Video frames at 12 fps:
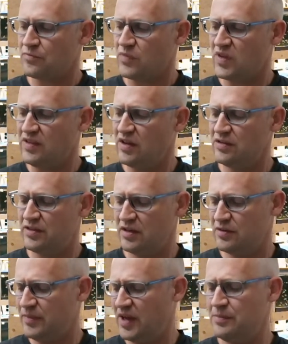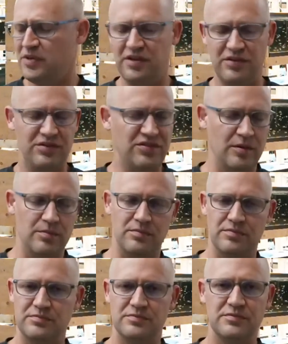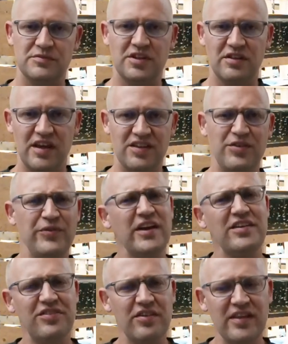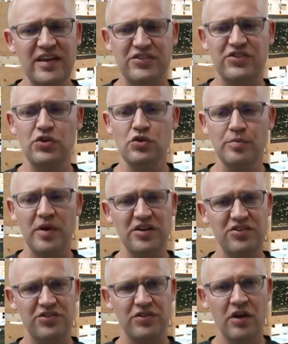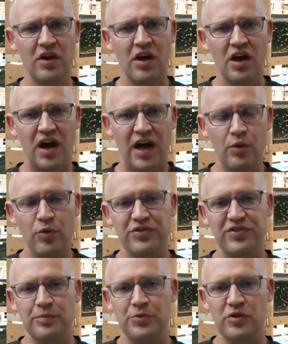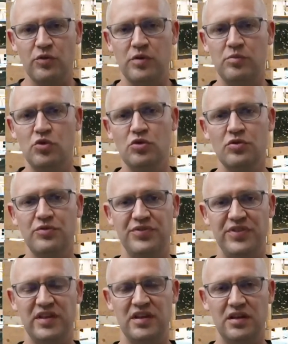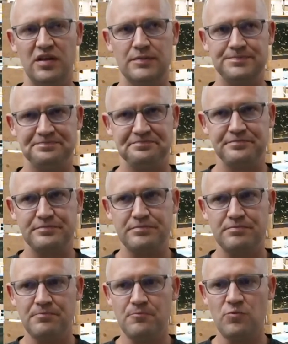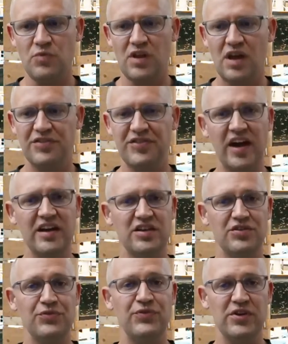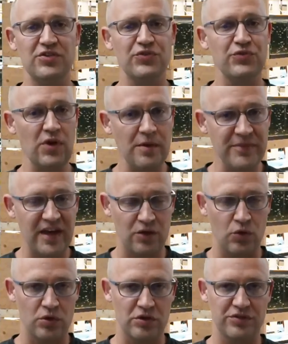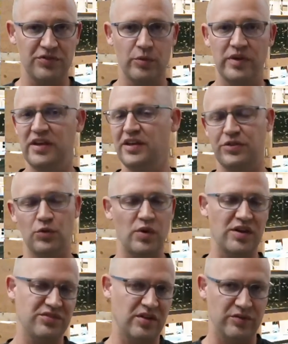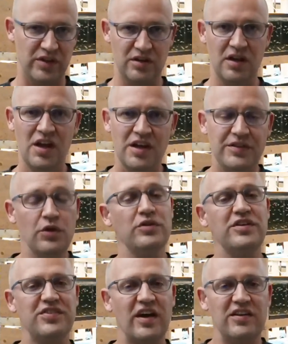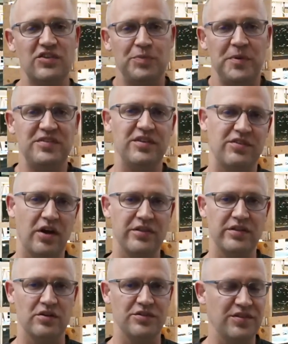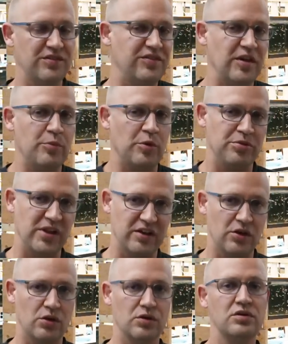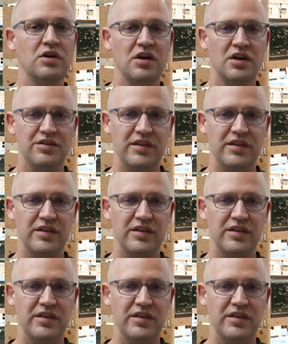There might be some delays. If it gets delayed too much, I will simply remove the CITES fish from that order so we can get the rest of it. The only CITES species on there is the zebra pleco, the